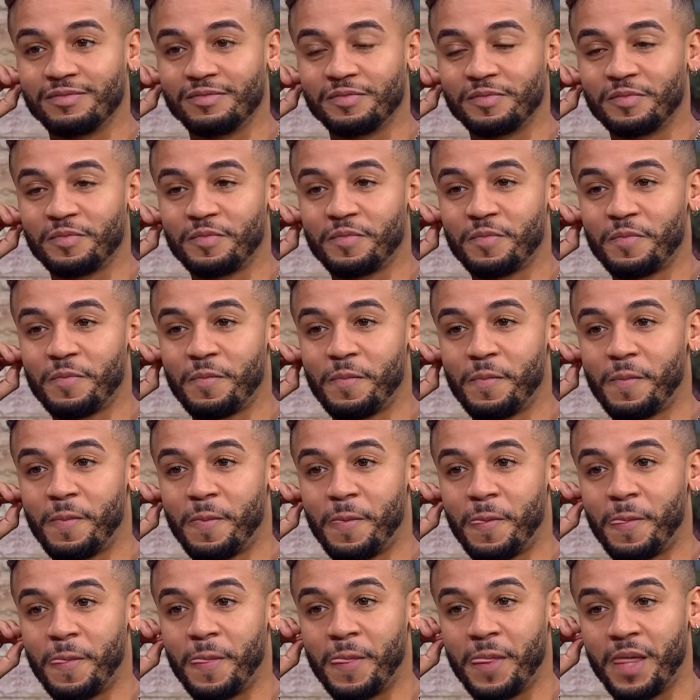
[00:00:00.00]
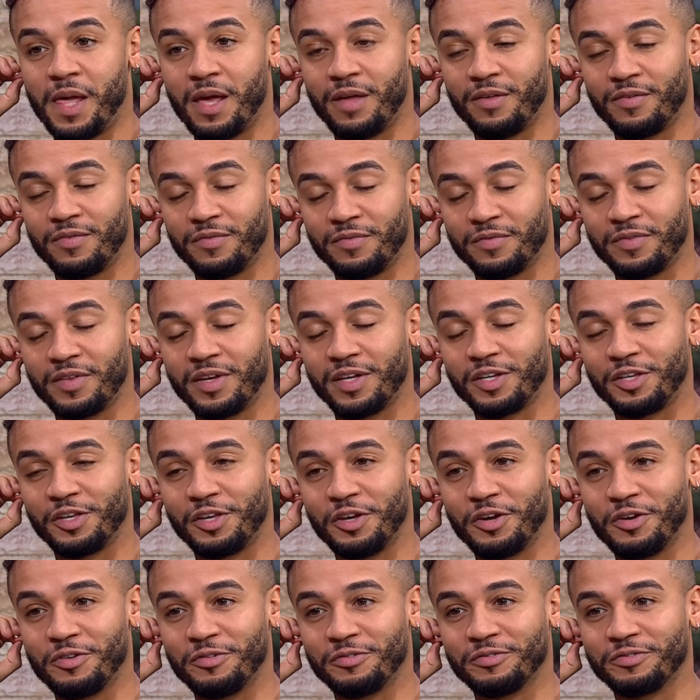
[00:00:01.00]
he really did. Yeah, and he knew he
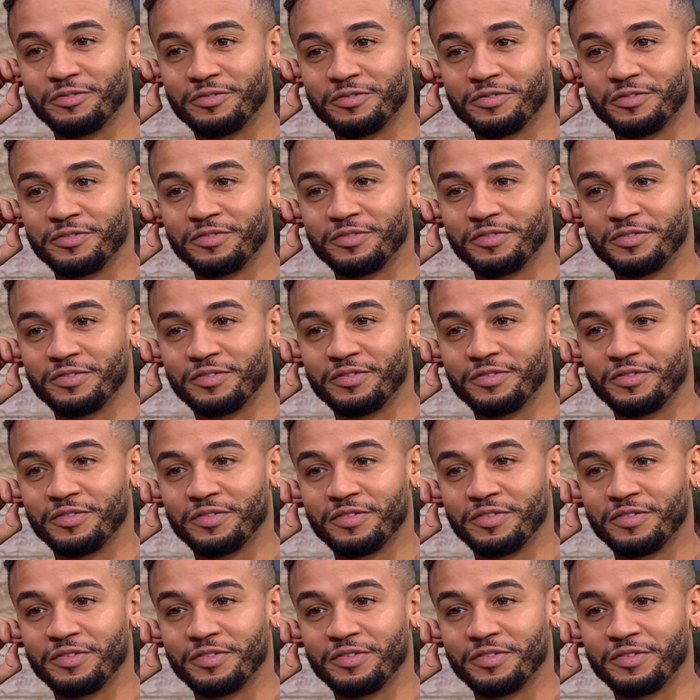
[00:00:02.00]
had you. something good in his,